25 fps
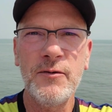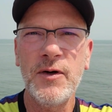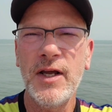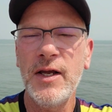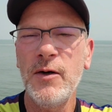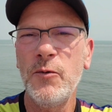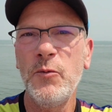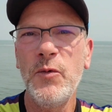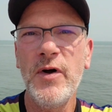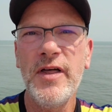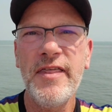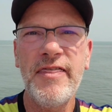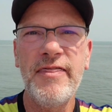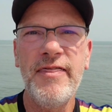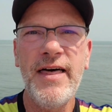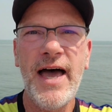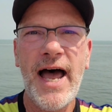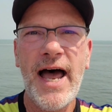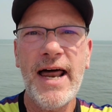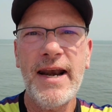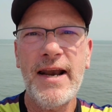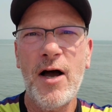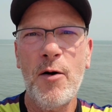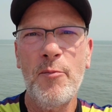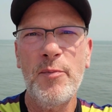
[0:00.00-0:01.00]
And with
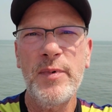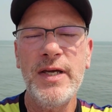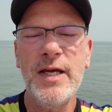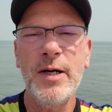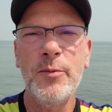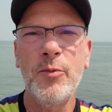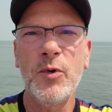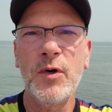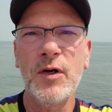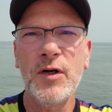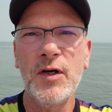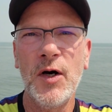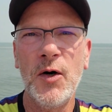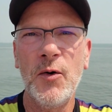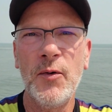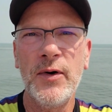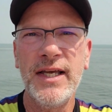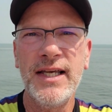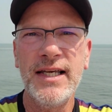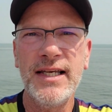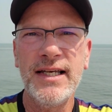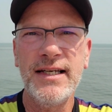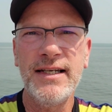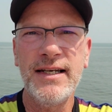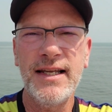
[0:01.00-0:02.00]
that, I'll be able to go
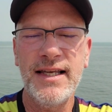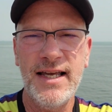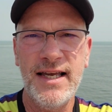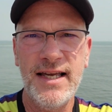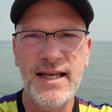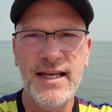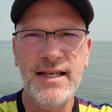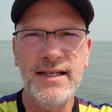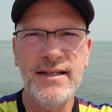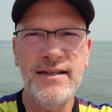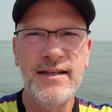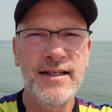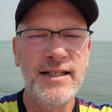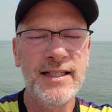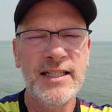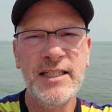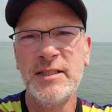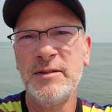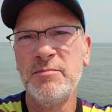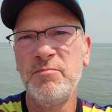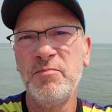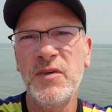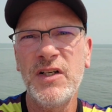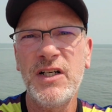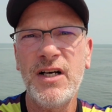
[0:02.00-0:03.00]
in and
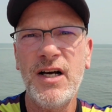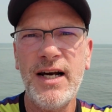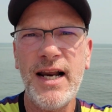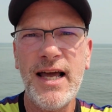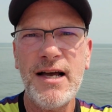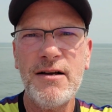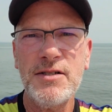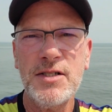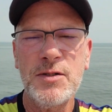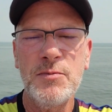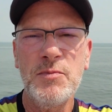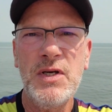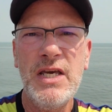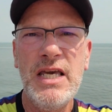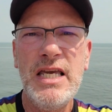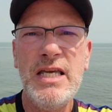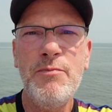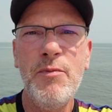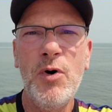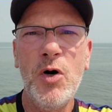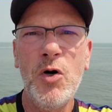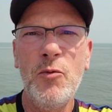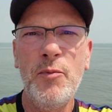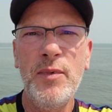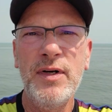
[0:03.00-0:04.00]
cut out some key
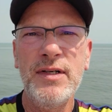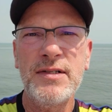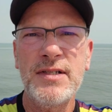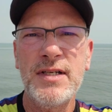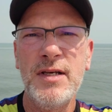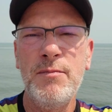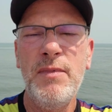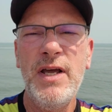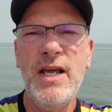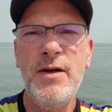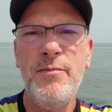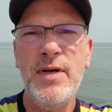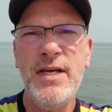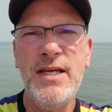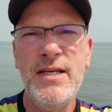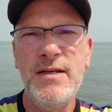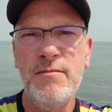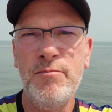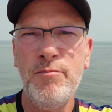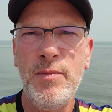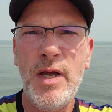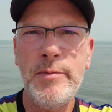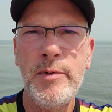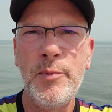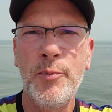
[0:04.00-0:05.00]
moments and maybe
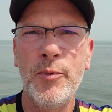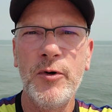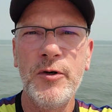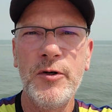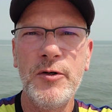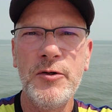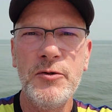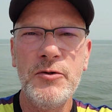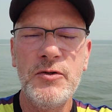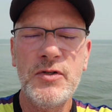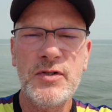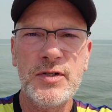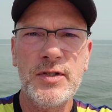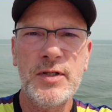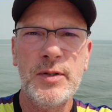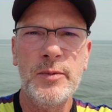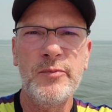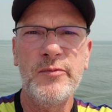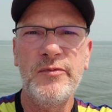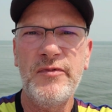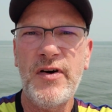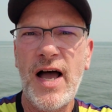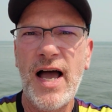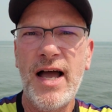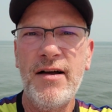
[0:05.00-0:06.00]
produce
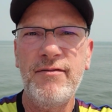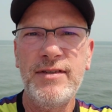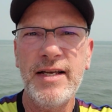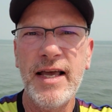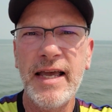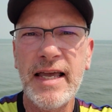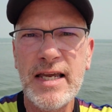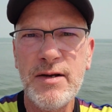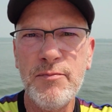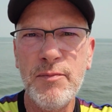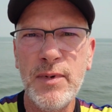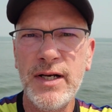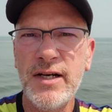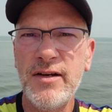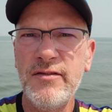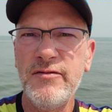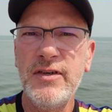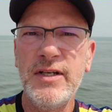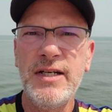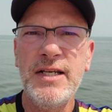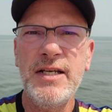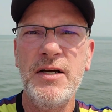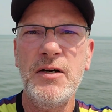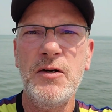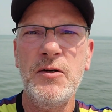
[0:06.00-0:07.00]
some 5 to 8 minute
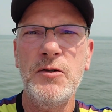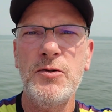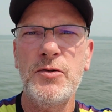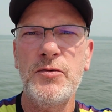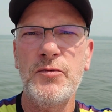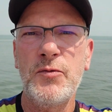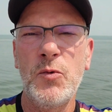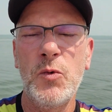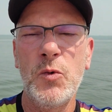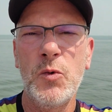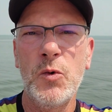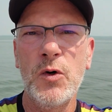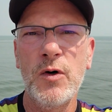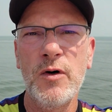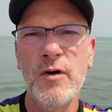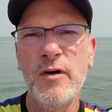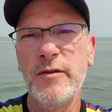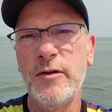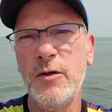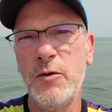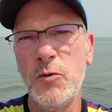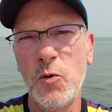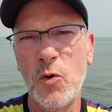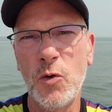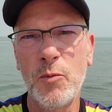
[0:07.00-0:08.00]
videos for
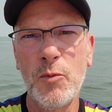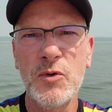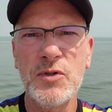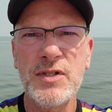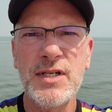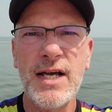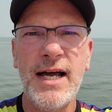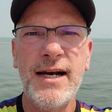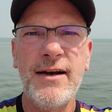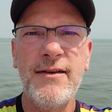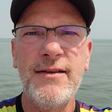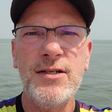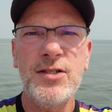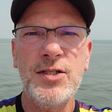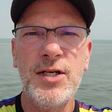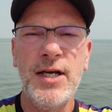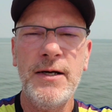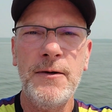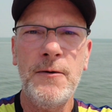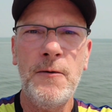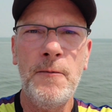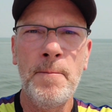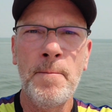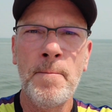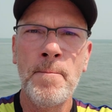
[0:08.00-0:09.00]
the normal side of the
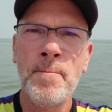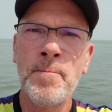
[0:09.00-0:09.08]
channel.